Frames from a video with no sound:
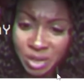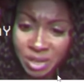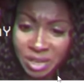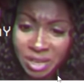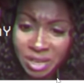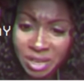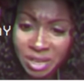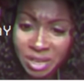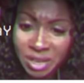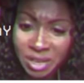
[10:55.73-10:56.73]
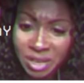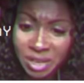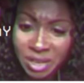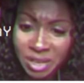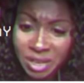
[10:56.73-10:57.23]

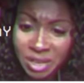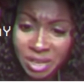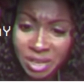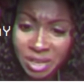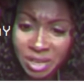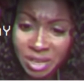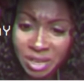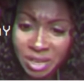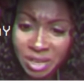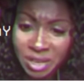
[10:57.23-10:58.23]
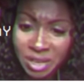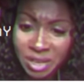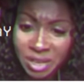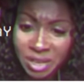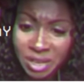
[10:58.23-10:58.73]

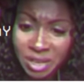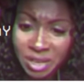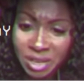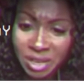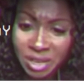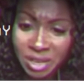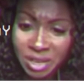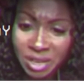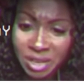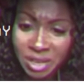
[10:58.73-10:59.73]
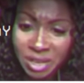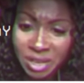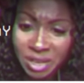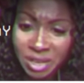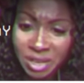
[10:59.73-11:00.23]

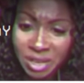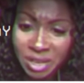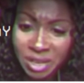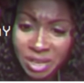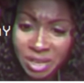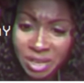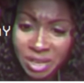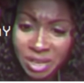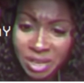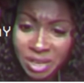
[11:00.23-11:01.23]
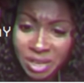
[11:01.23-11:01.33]
No words are spoken by the person on screen.